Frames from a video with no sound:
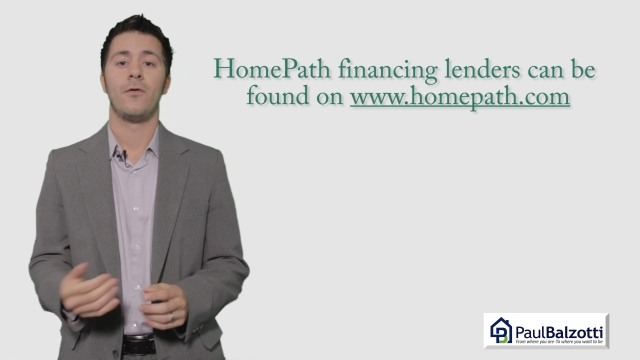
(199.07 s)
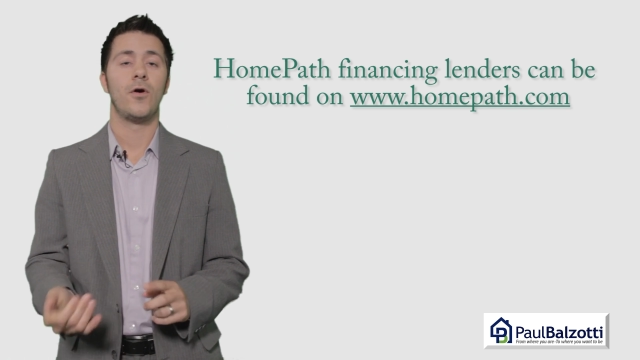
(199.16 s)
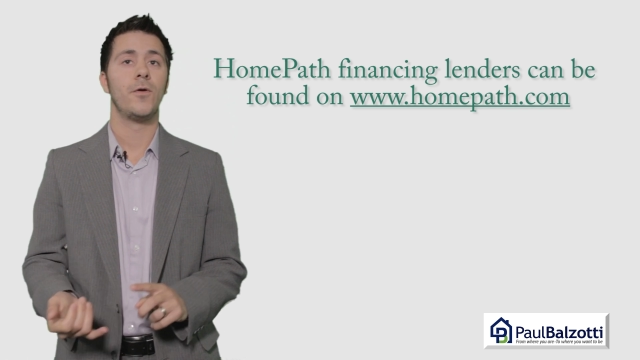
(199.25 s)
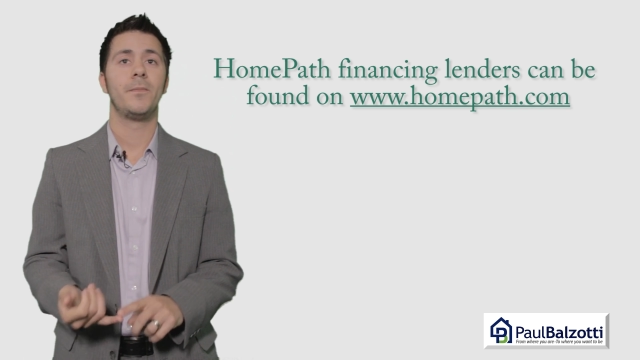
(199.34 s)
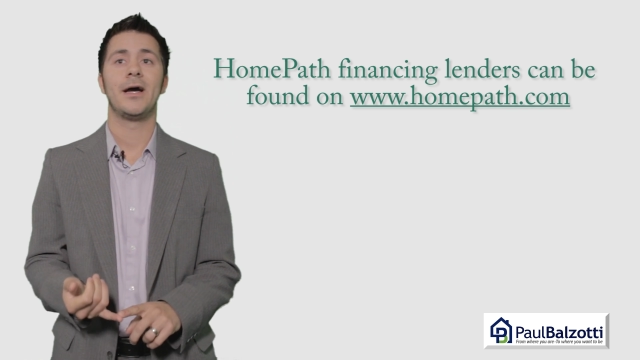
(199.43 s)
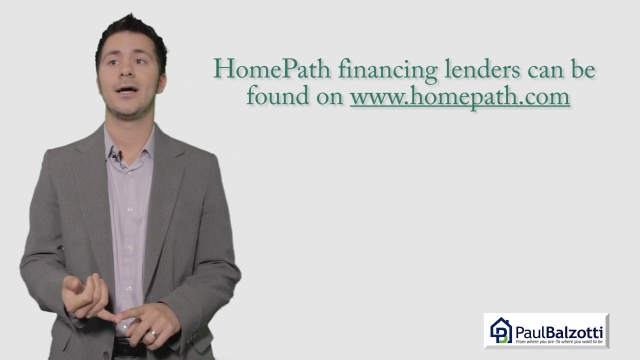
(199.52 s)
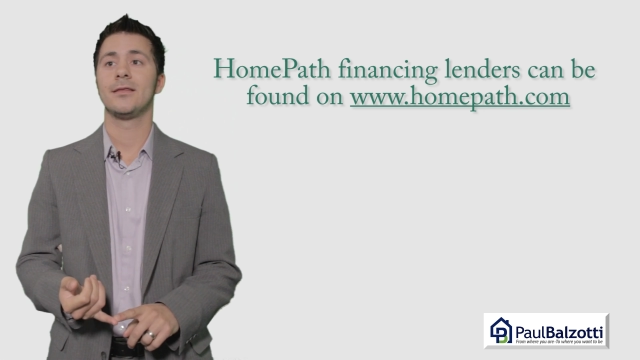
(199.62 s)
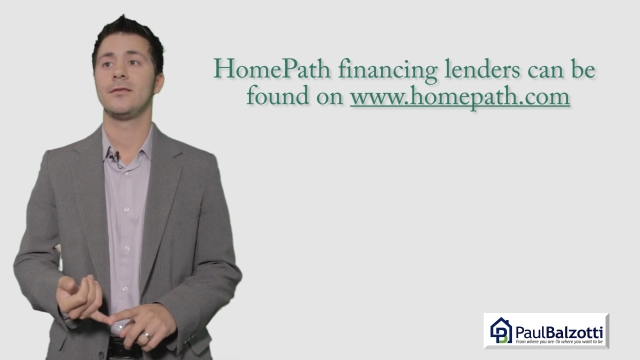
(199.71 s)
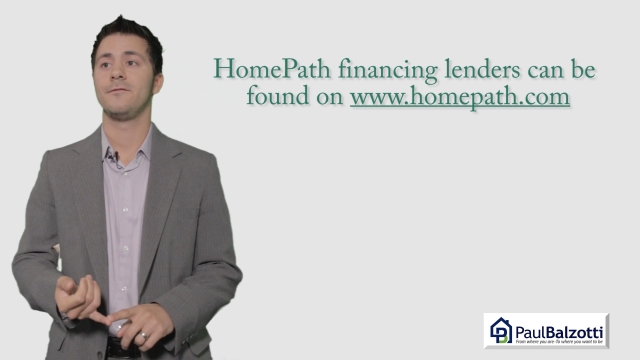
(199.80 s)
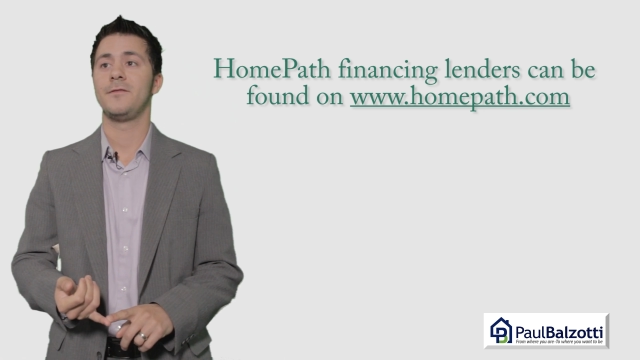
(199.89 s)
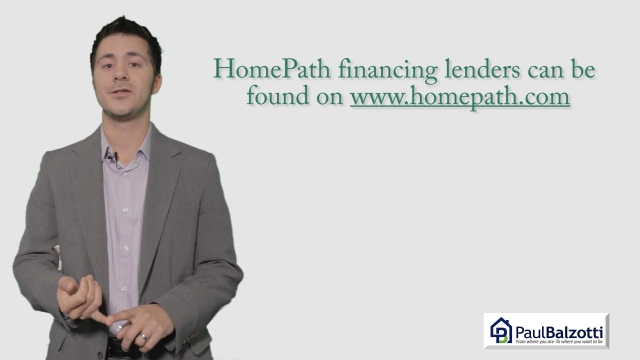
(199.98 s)

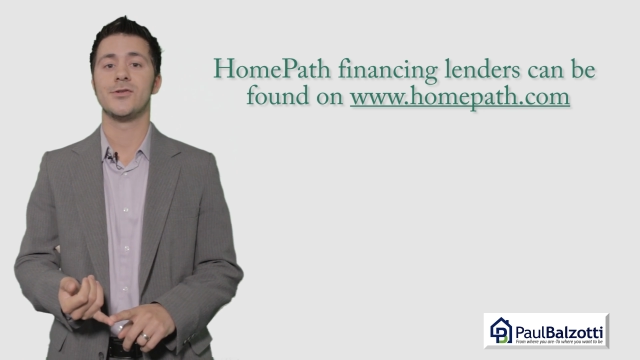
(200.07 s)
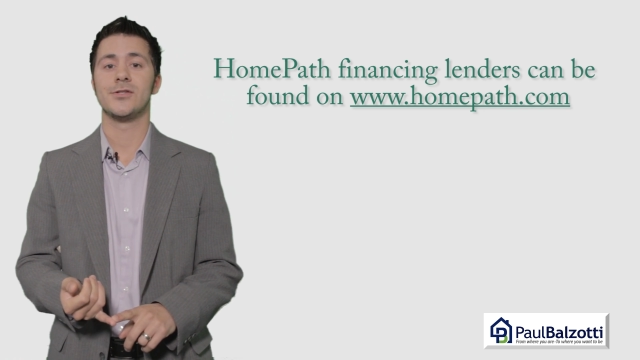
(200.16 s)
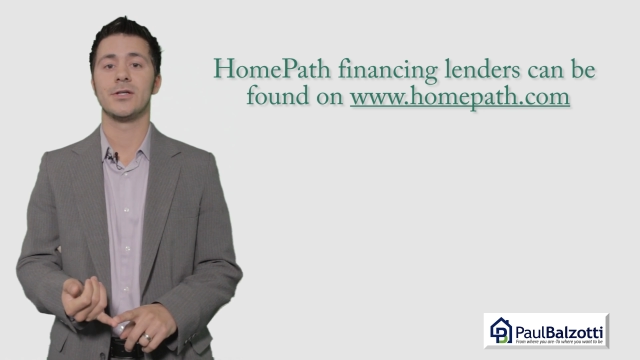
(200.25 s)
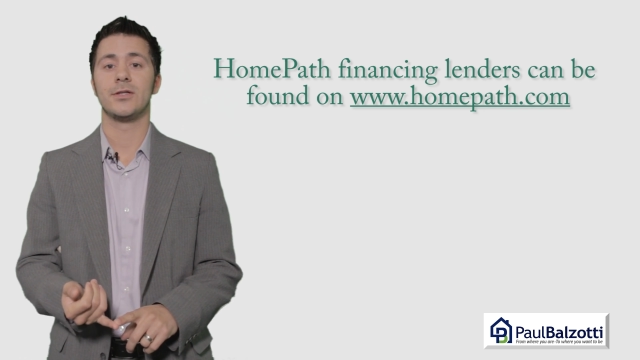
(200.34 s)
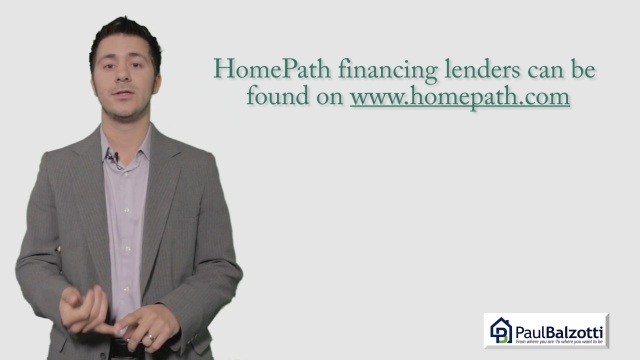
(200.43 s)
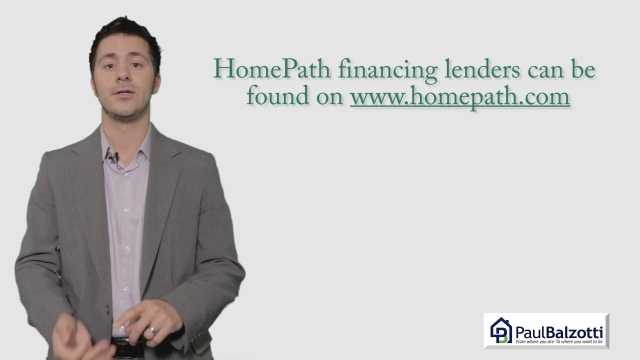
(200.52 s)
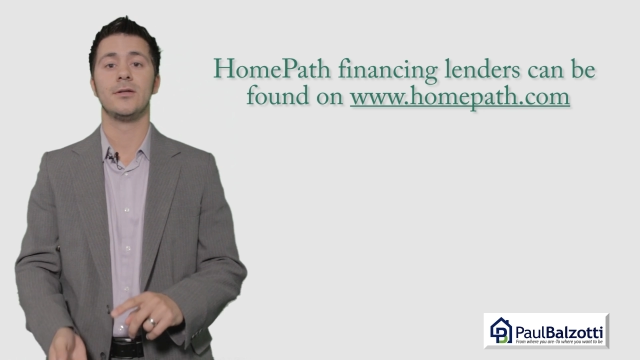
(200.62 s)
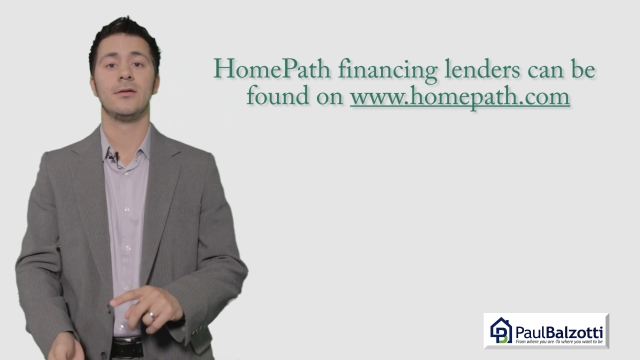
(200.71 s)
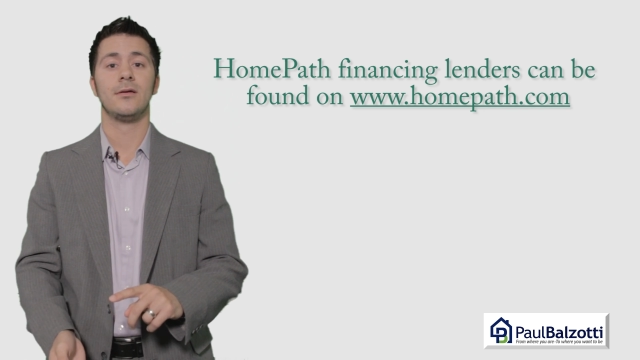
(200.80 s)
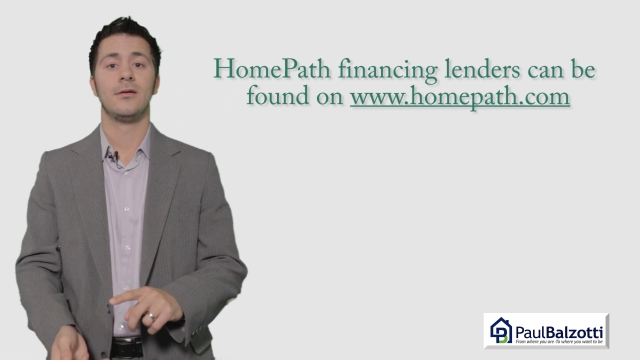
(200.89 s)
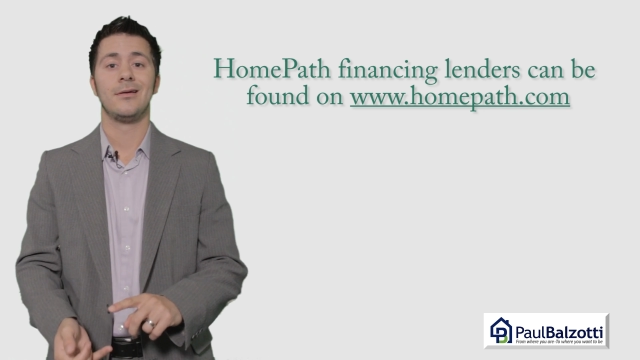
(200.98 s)
HomePath features include
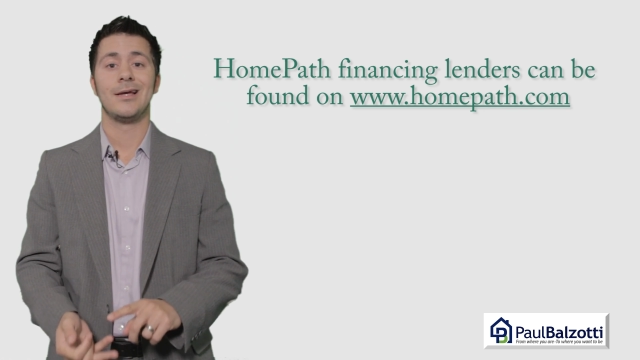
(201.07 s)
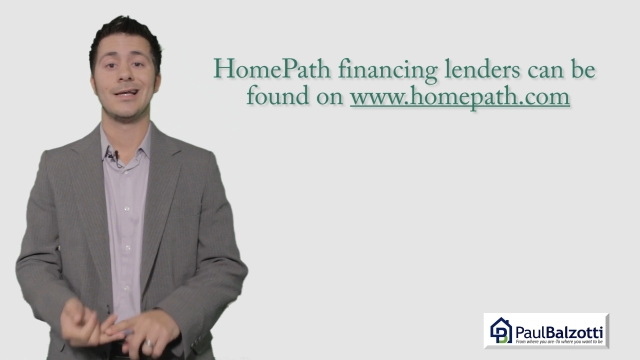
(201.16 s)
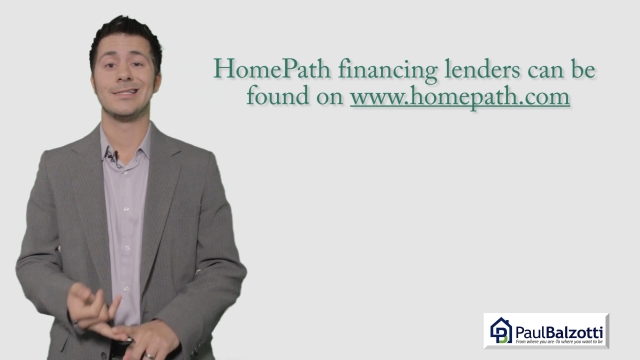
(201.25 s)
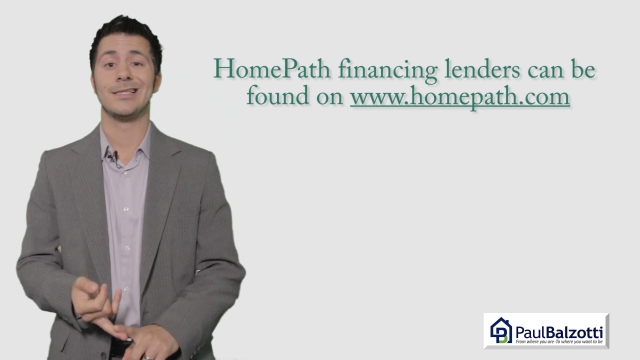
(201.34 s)
as